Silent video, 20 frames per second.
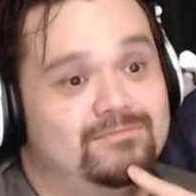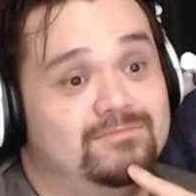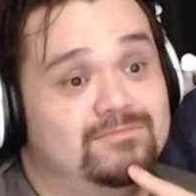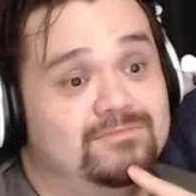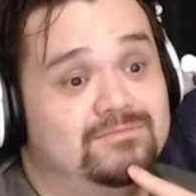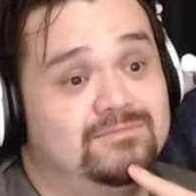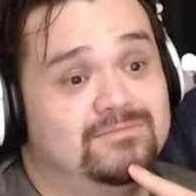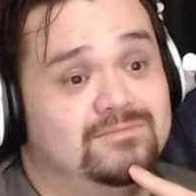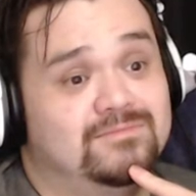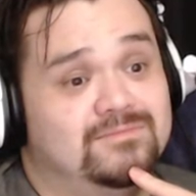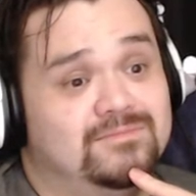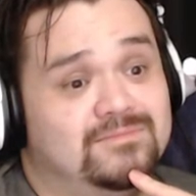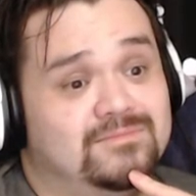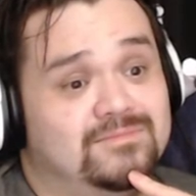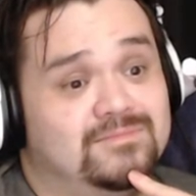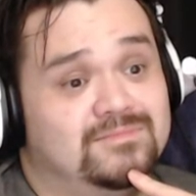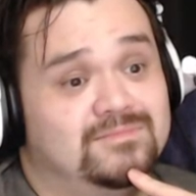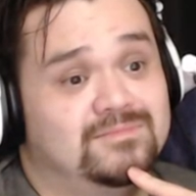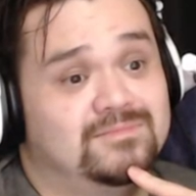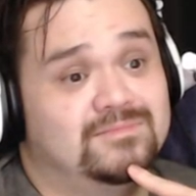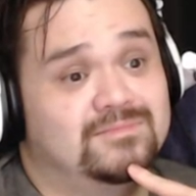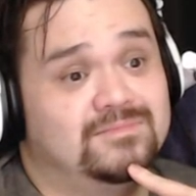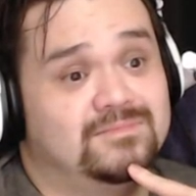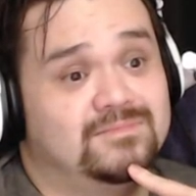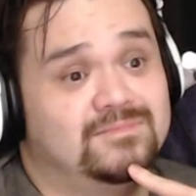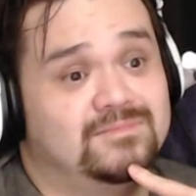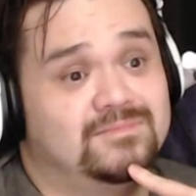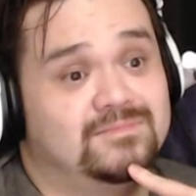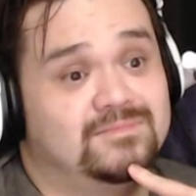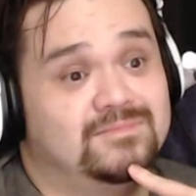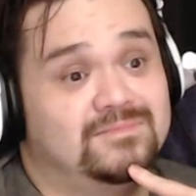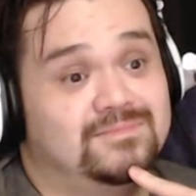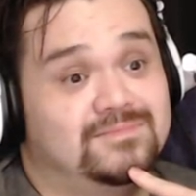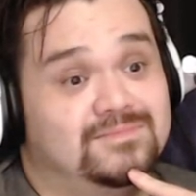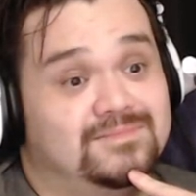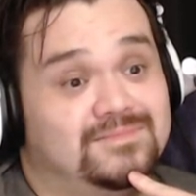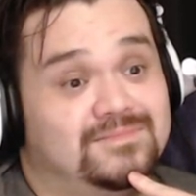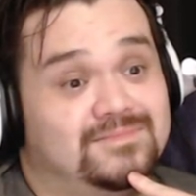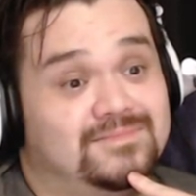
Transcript: Nothing is said.